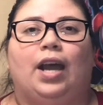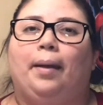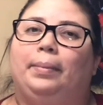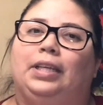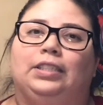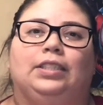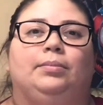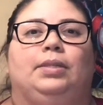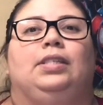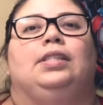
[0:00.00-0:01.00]
not be
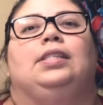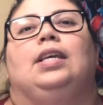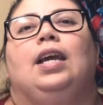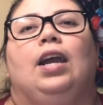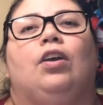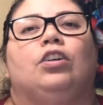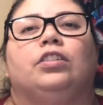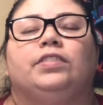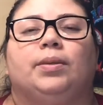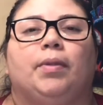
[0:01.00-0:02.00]
demons, or
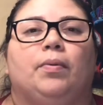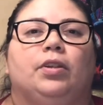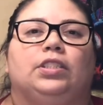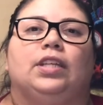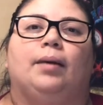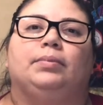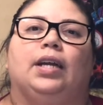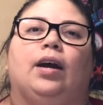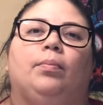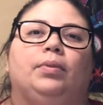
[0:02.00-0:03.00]
if somebody would have stopped to
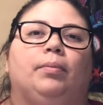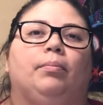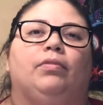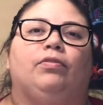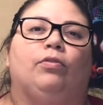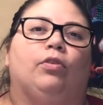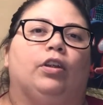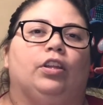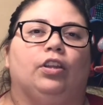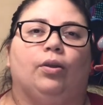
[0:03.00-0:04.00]
help them
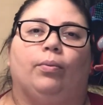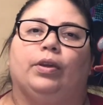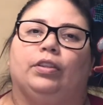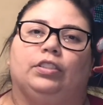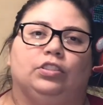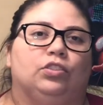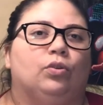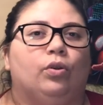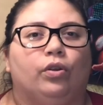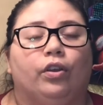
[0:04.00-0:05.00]
before, you know, wielding the
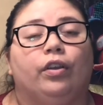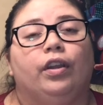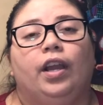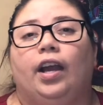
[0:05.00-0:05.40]
sword,